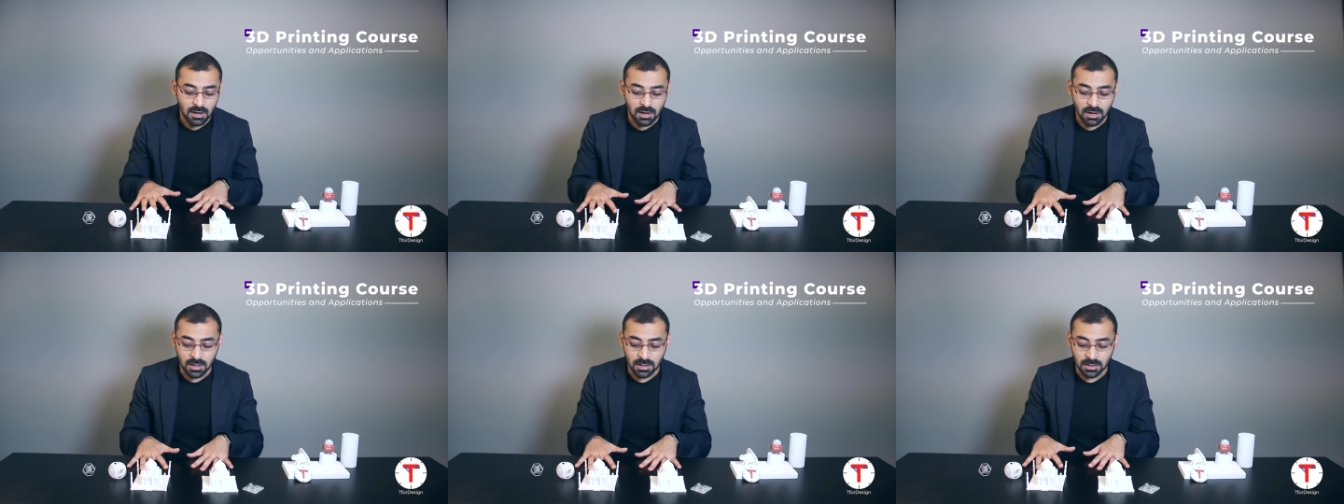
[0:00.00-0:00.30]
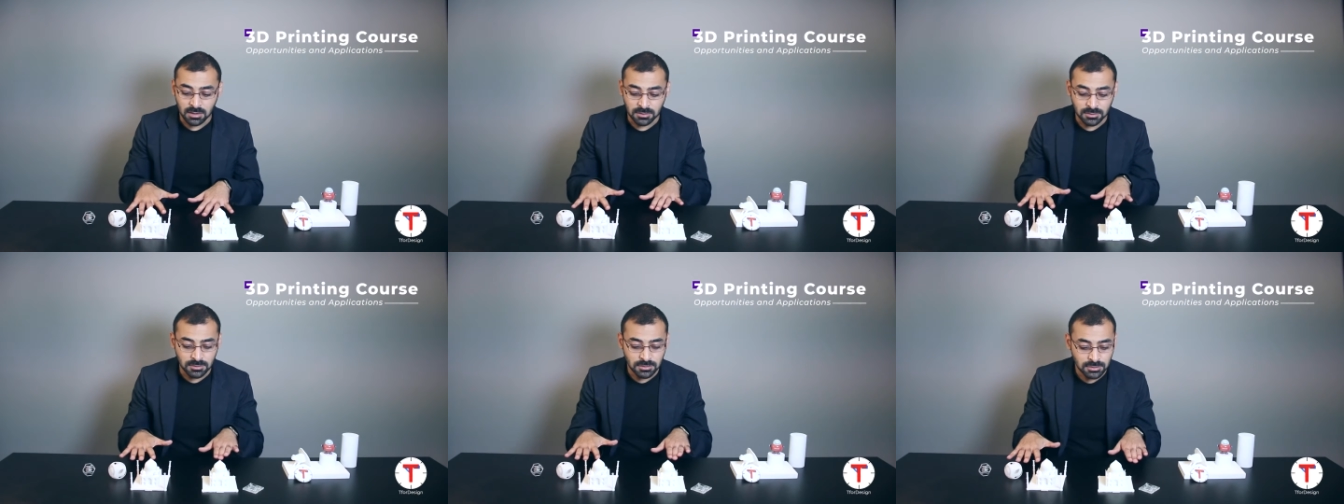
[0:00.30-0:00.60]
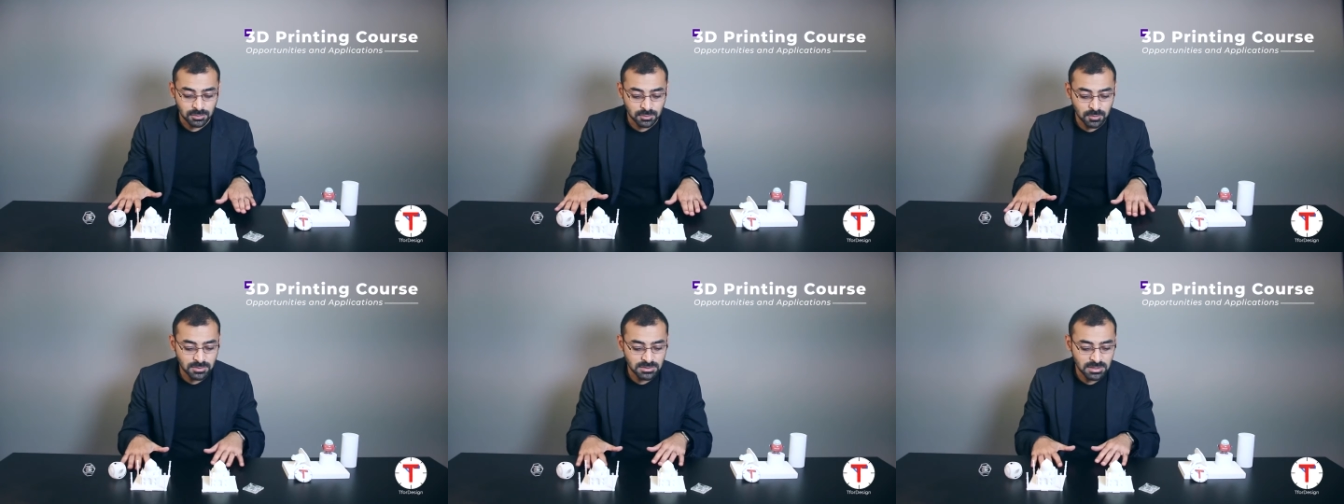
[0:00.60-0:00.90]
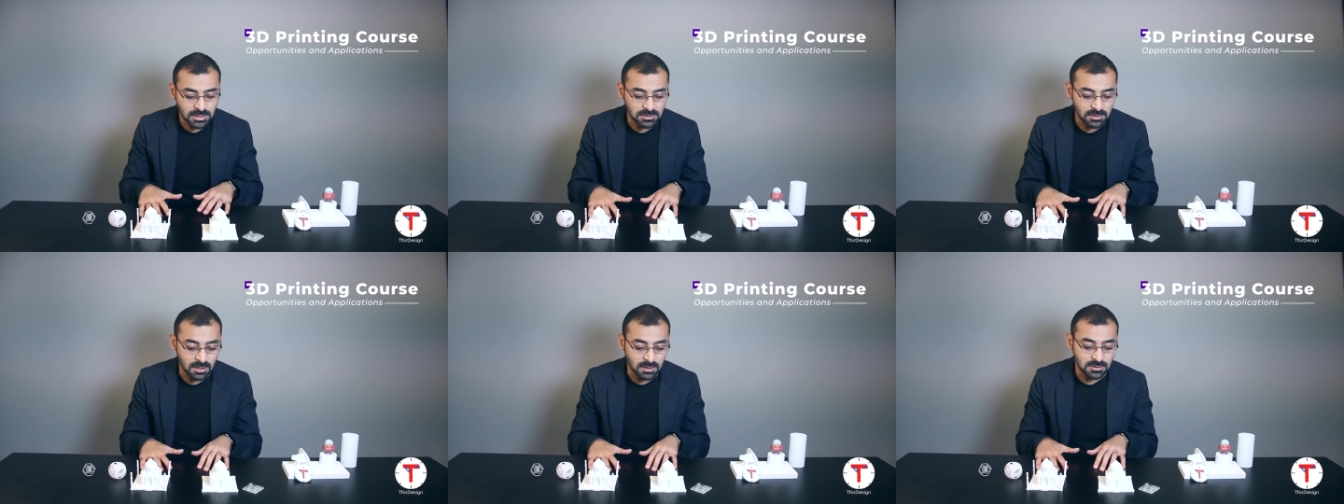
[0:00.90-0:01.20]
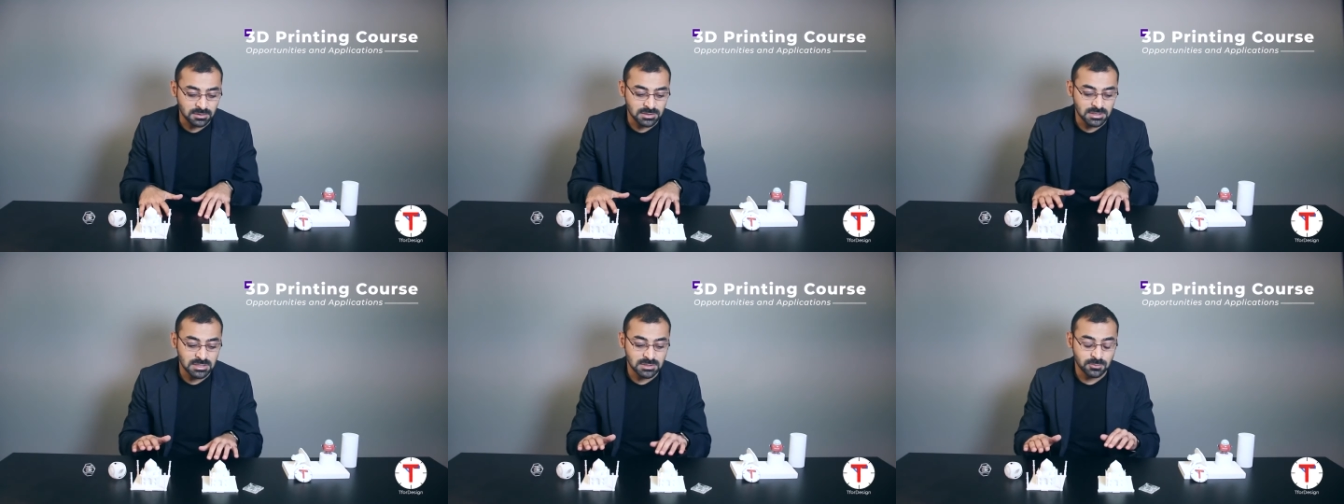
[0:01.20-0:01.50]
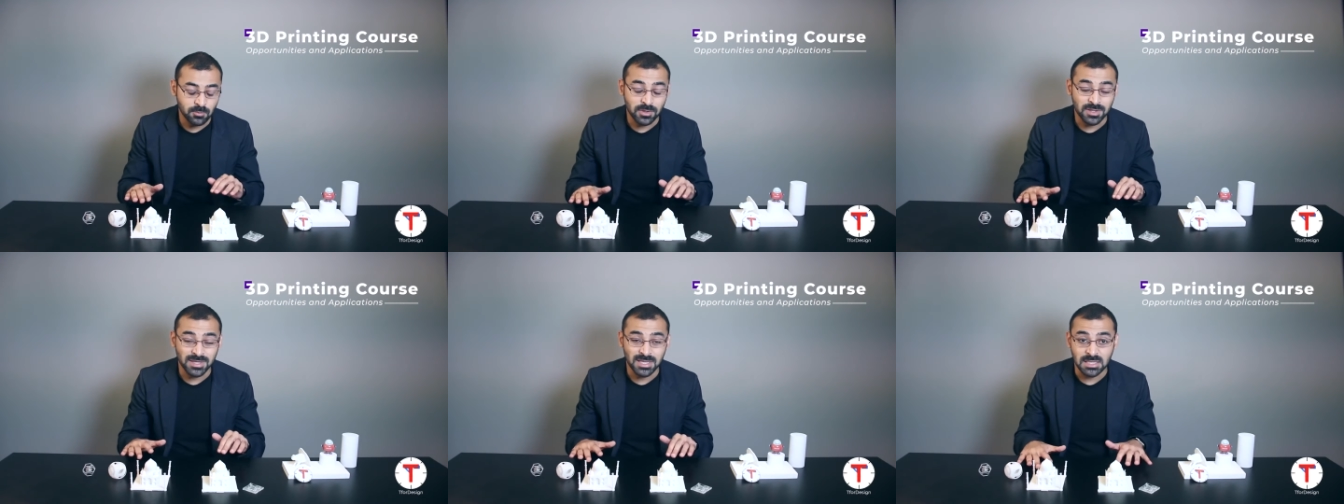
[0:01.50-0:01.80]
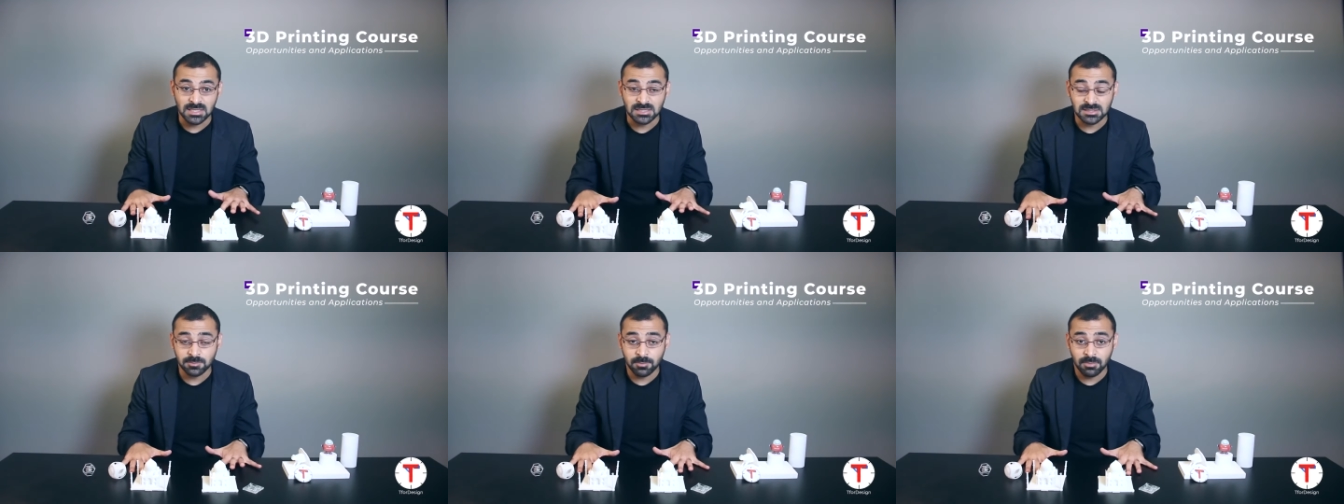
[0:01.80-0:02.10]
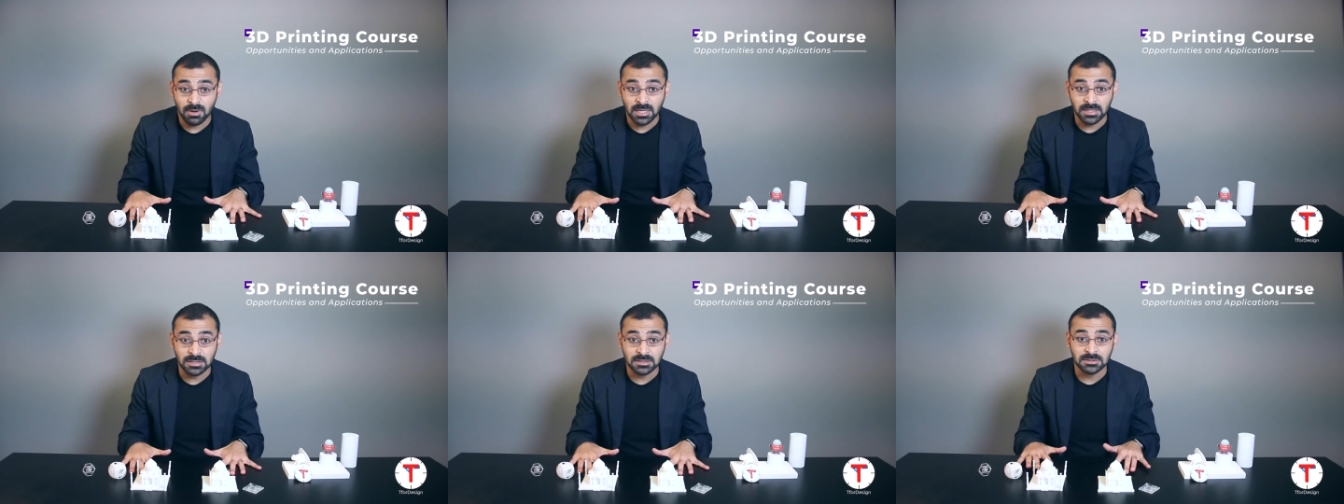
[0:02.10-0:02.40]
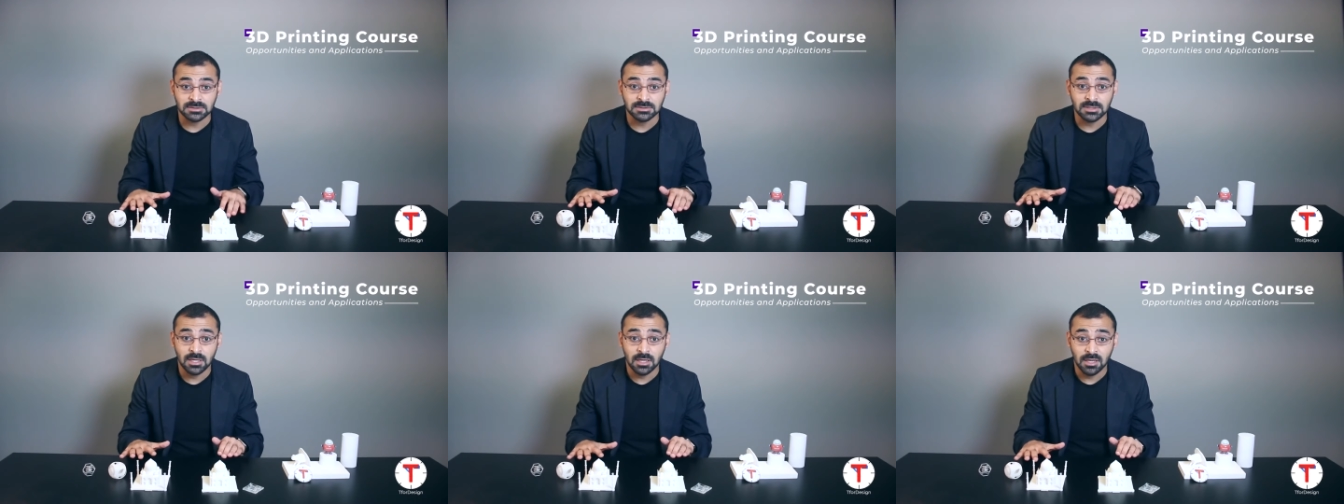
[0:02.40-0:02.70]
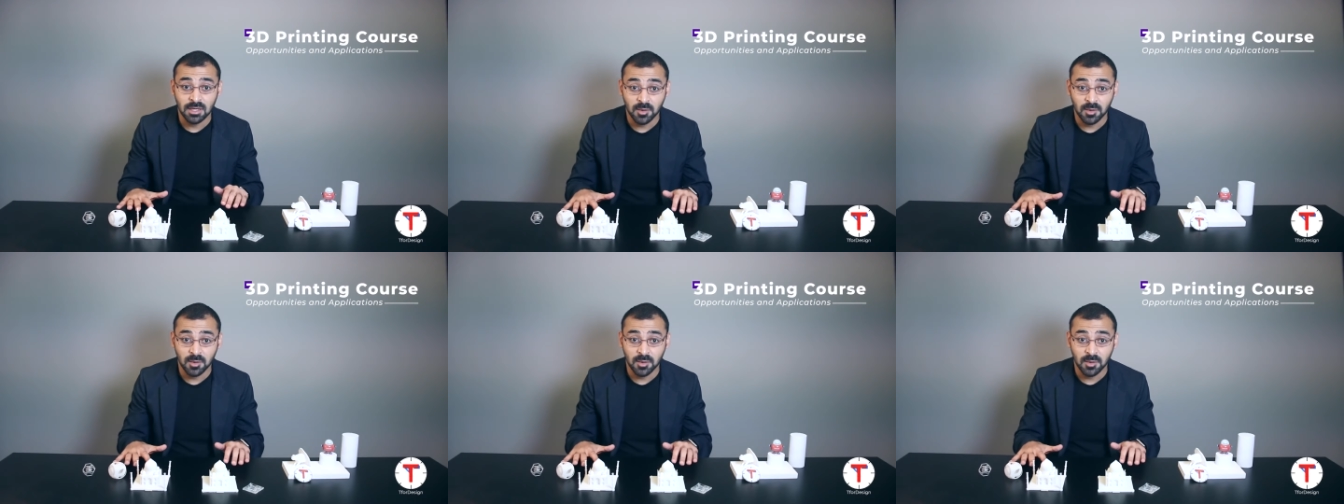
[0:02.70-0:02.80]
are two technologies with expired